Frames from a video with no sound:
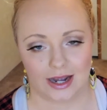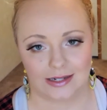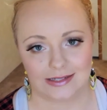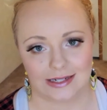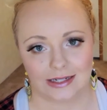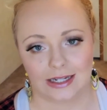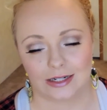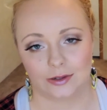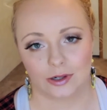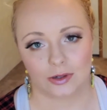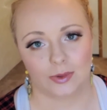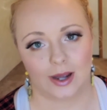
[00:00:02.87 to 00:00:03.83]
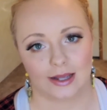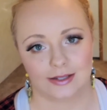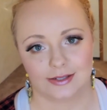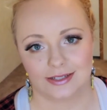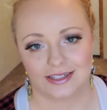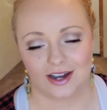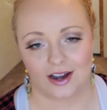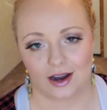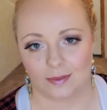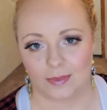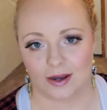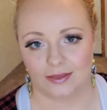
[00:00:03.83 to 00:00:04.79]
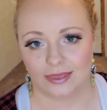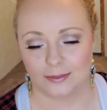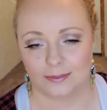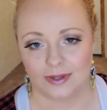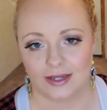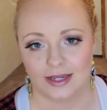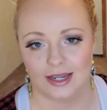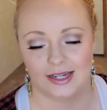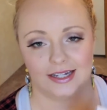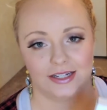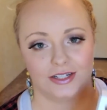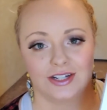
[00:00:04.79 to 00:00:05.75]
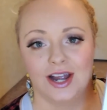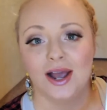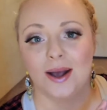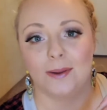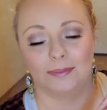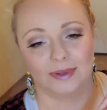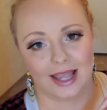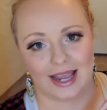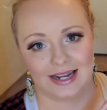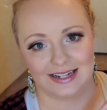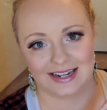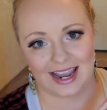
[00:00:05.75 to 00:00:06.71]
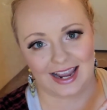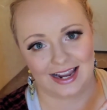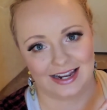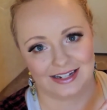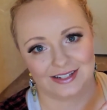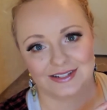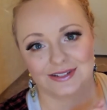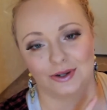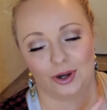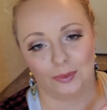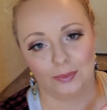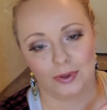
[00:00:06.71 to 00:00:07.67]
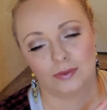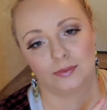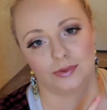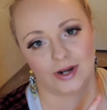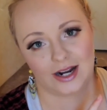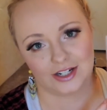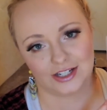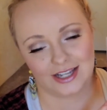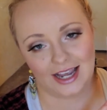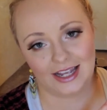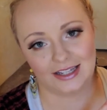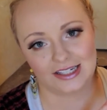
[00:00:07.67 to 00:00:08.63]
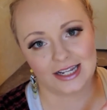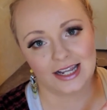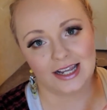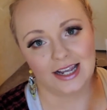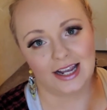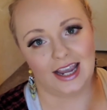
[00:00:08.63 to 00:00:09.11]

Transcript: I did get a request to talk about the BH Blend and Sculpt brush set.